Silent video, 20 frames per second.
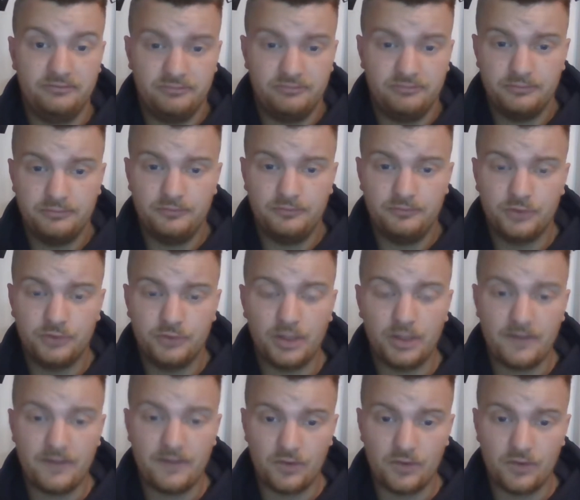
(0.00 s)
Great for a
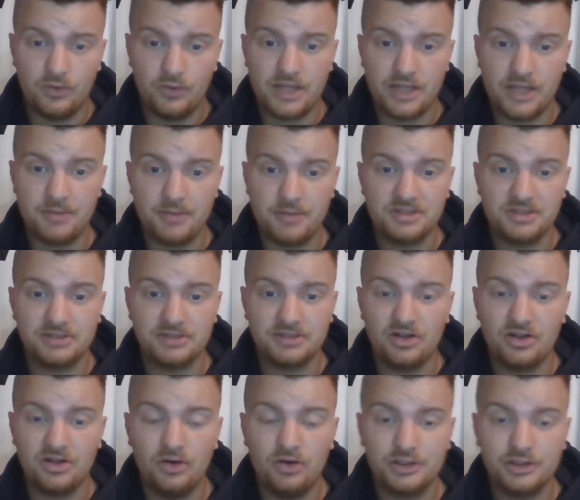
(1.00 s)
goalkeeper. Seems like all
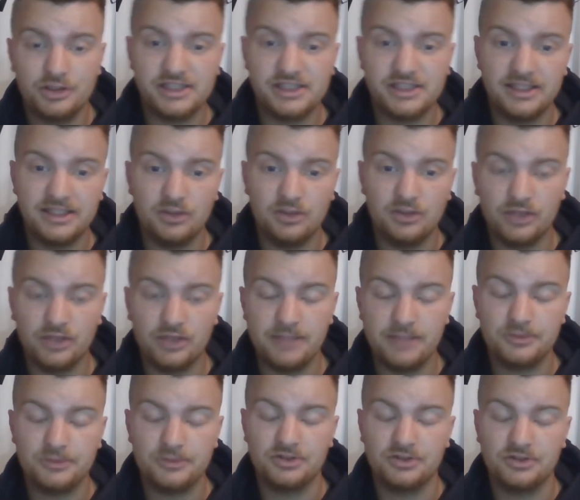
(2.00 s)
Argentinian goalkeepers
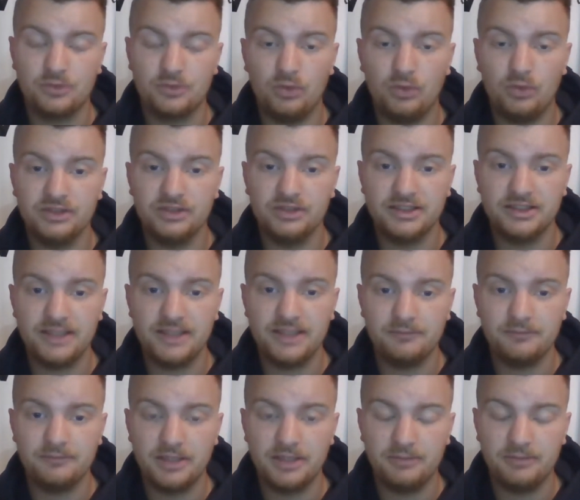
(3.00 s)
are quality at saving pe
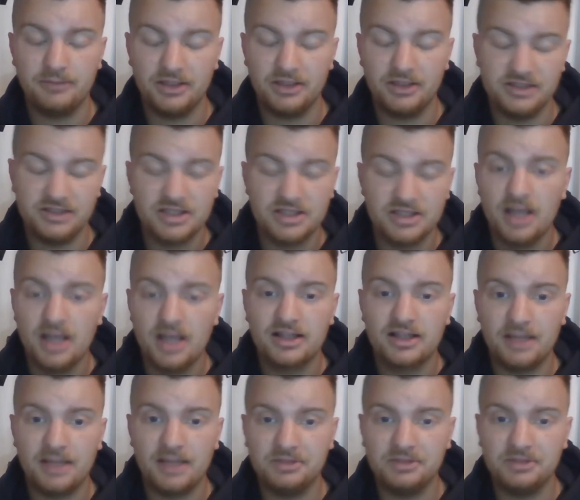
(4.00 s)
penalties.
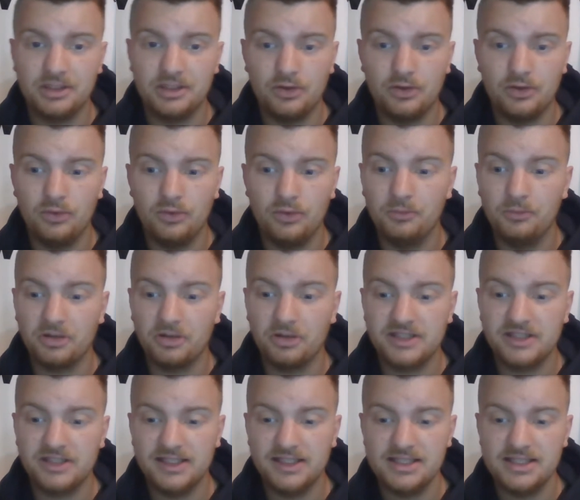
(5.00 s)
Caballero,
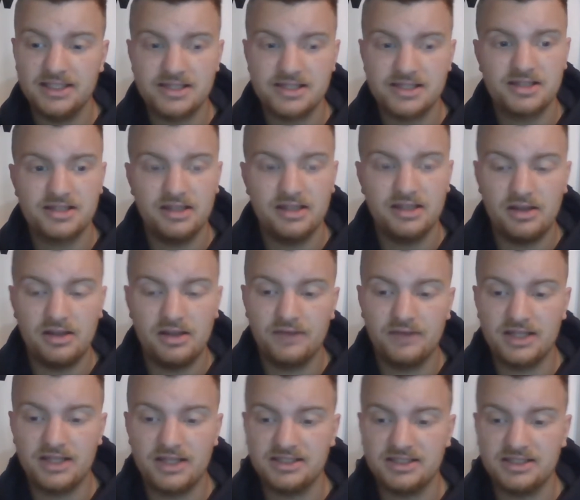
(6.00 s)
Martinez, and now you have
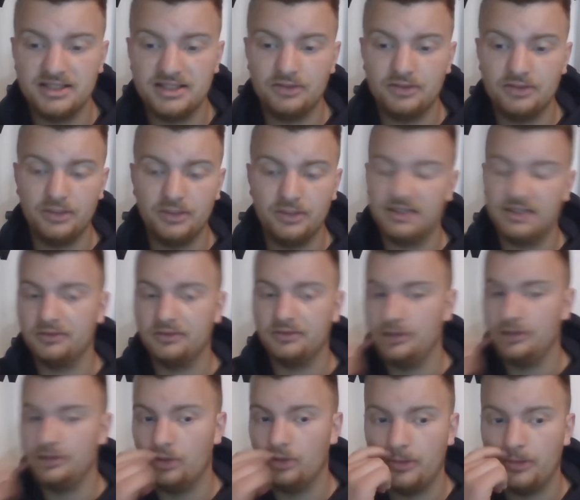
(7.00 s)
Gazzaniga, who I didn't really know
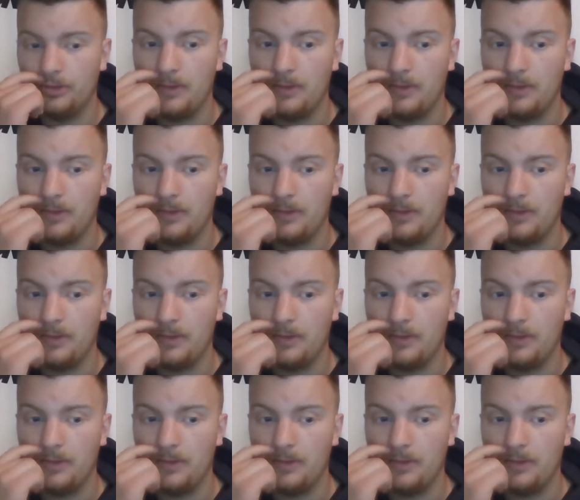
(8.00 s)
about.